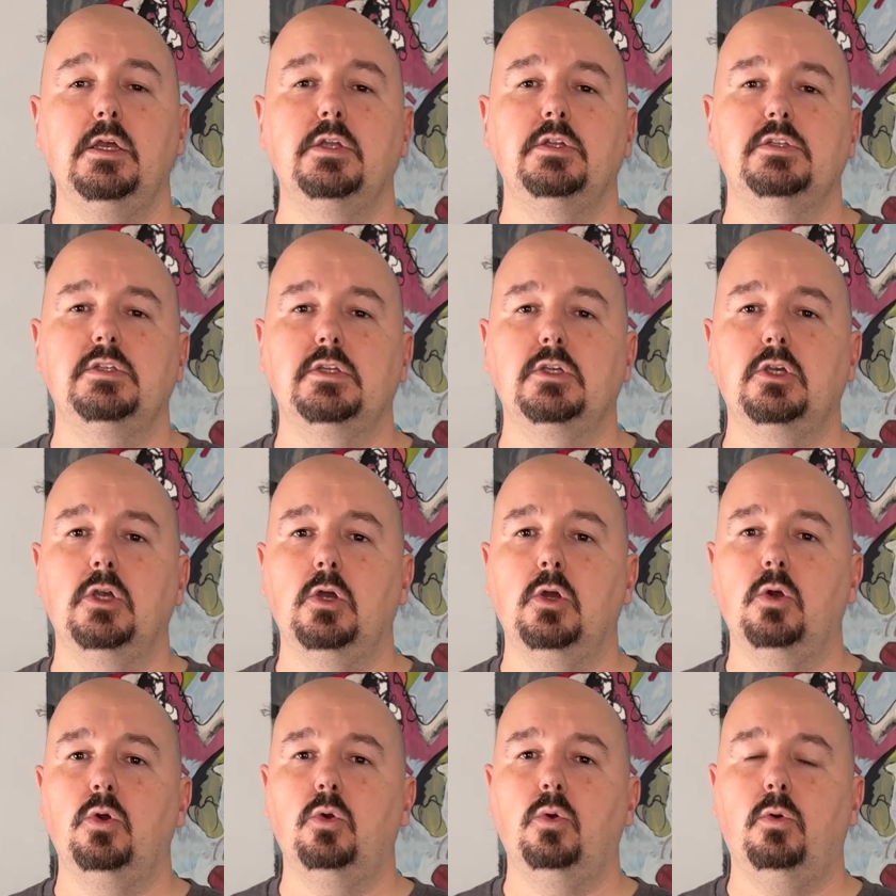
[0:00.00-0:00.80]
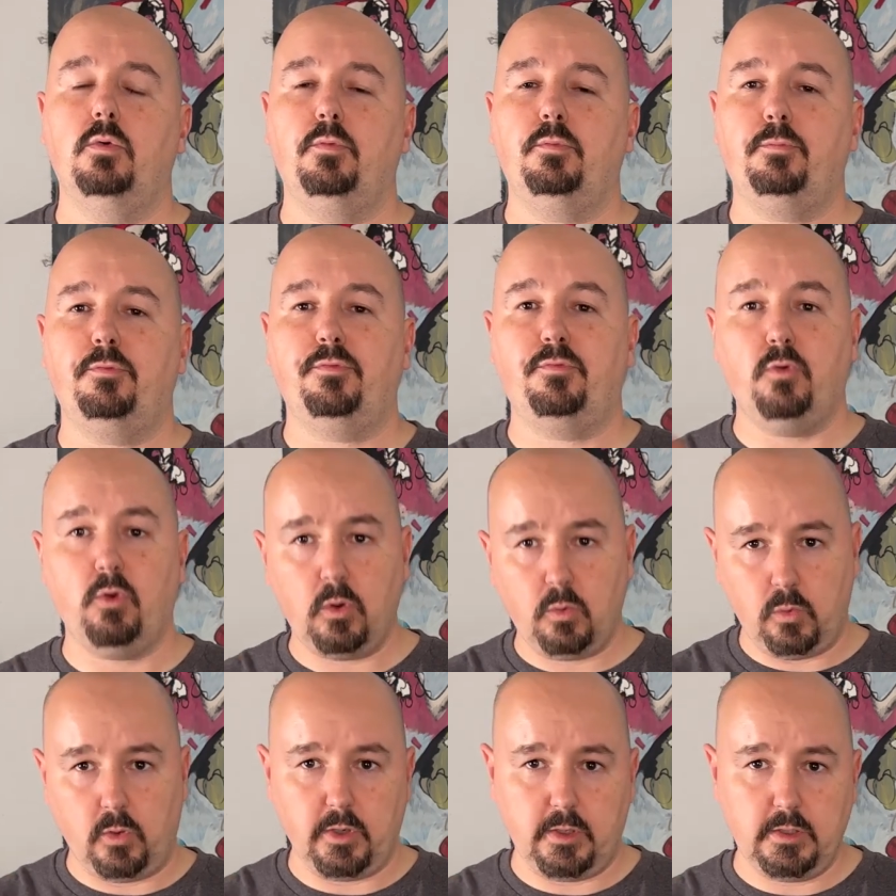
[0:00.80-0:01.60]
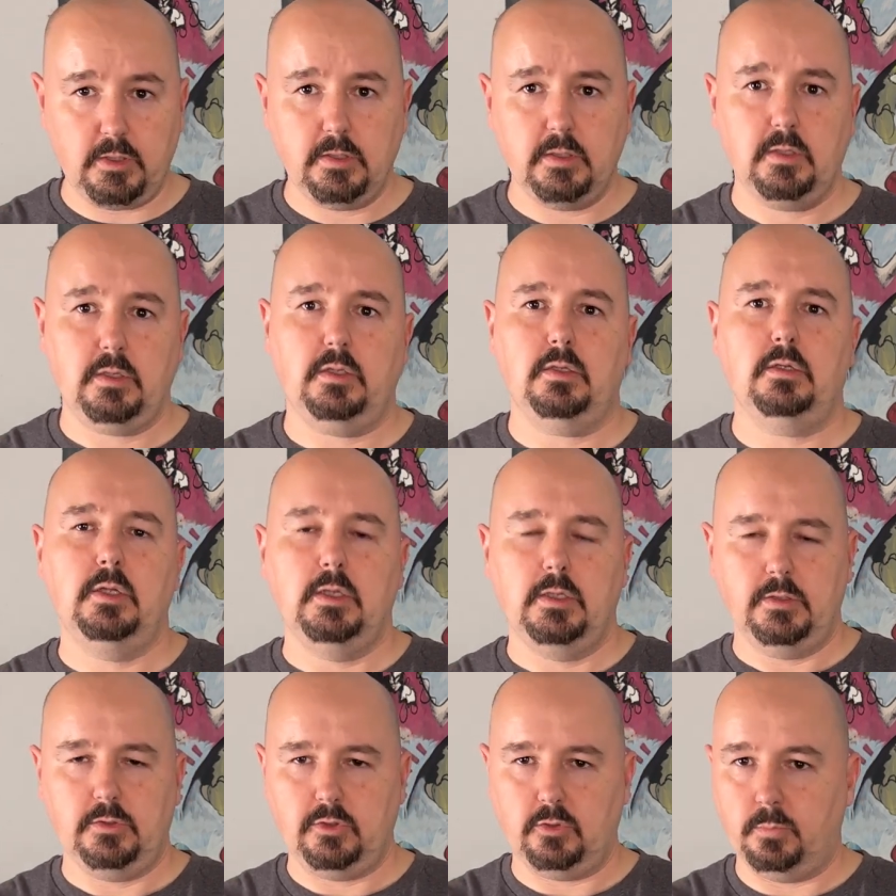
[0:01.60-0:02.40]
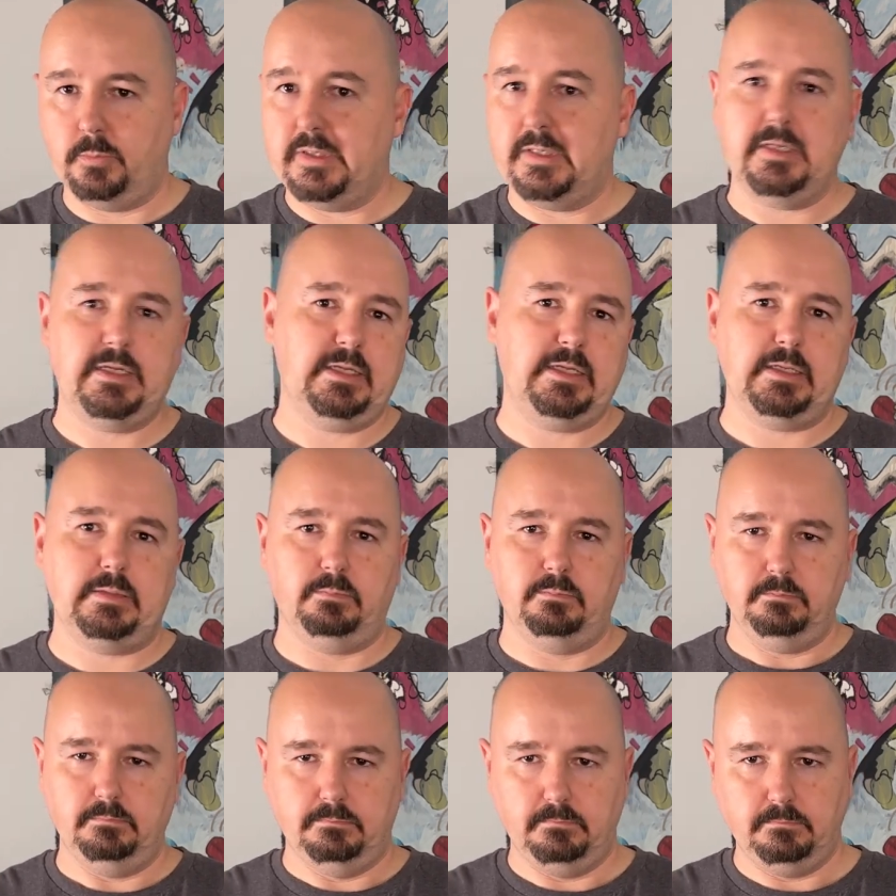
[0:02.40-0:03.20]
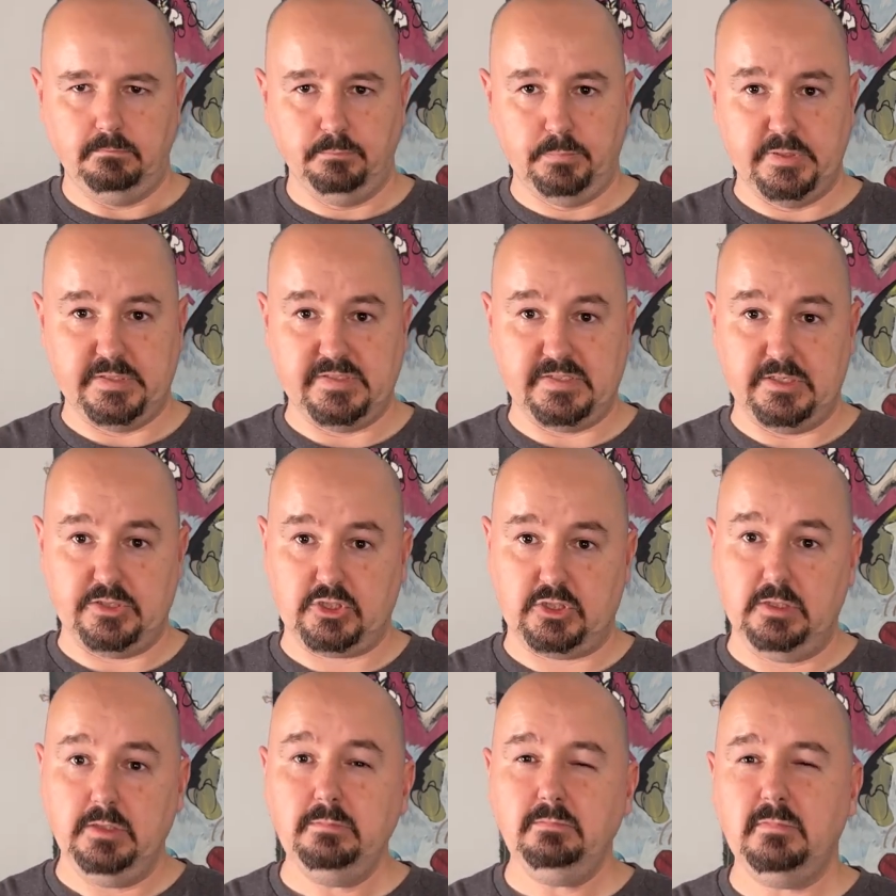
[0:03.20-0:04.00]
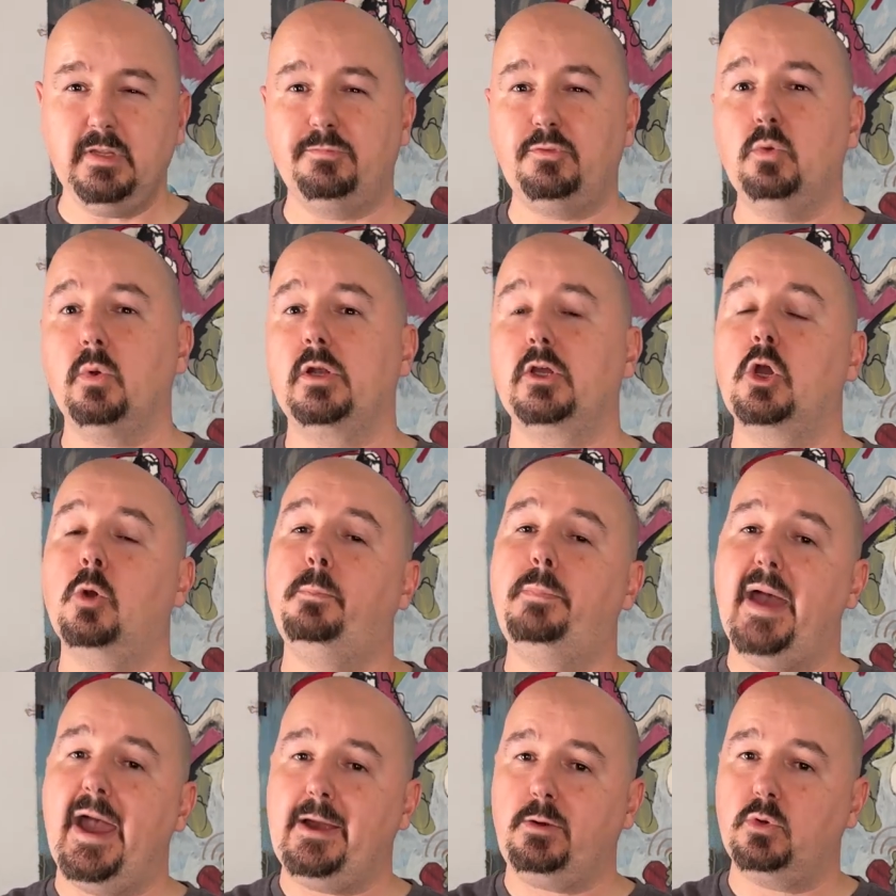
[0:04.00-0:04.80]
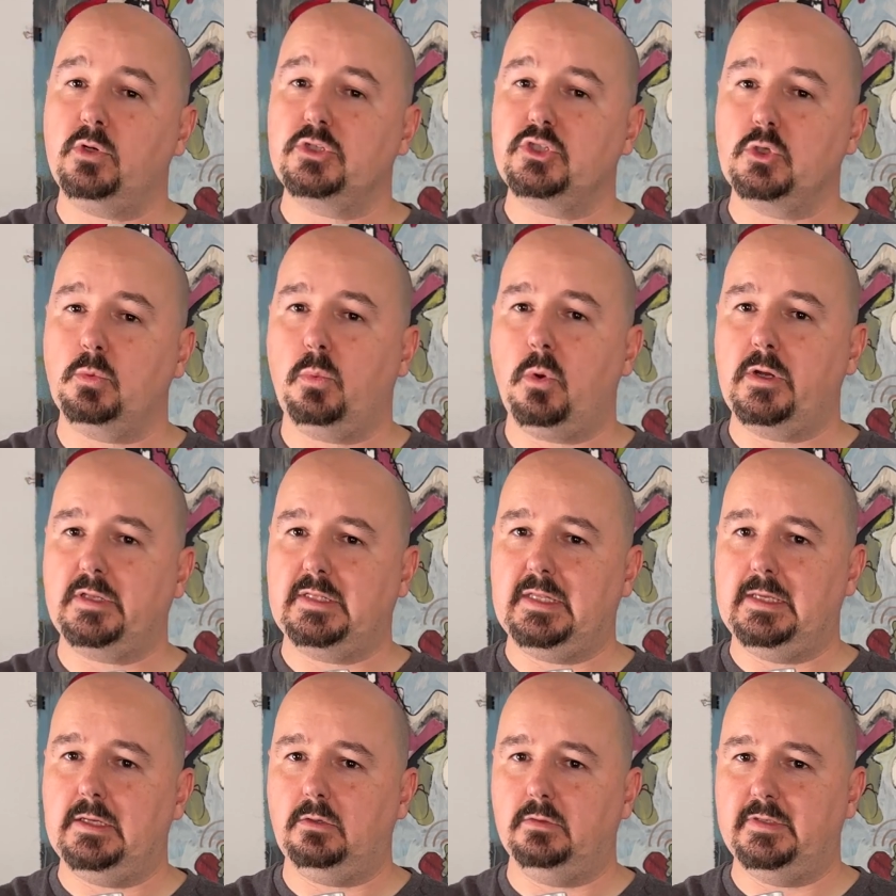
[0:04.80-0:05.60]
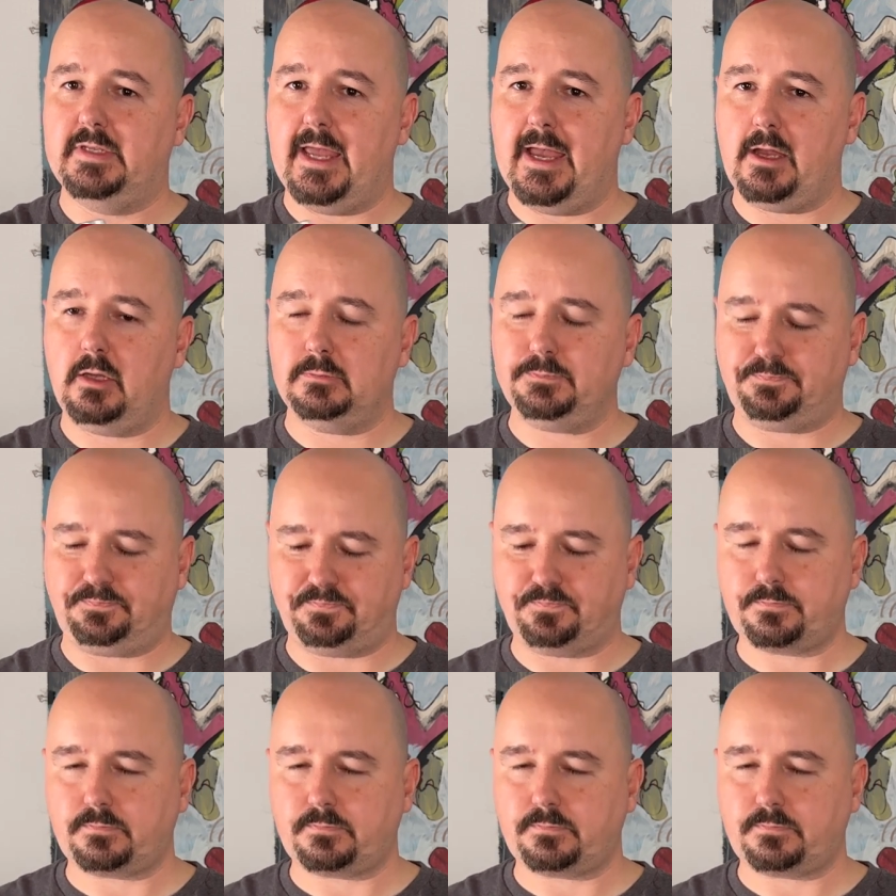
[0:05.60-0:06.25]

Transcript: To go forward, you'll be in any position. If you want to go backwards, you'll point the hilt down.